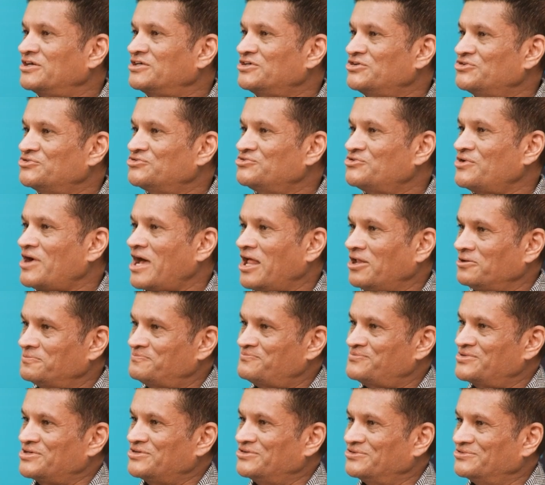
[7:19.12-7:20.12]
you,
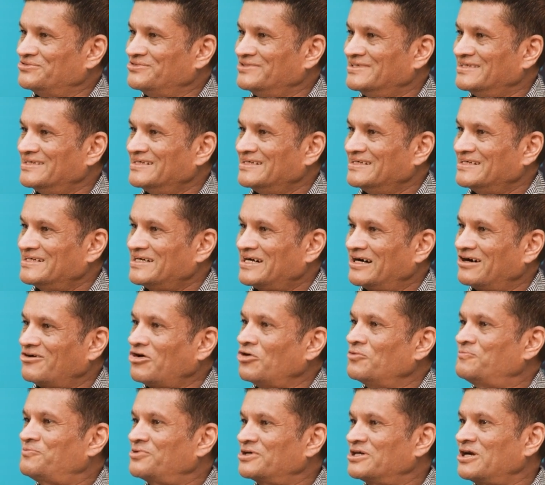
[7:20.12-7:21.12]
help you,
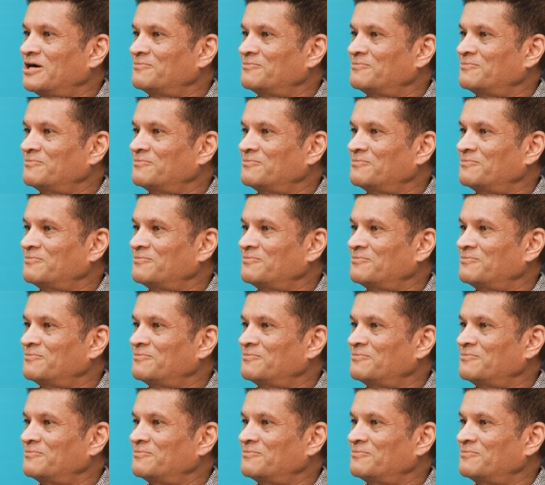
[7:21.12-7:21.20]
open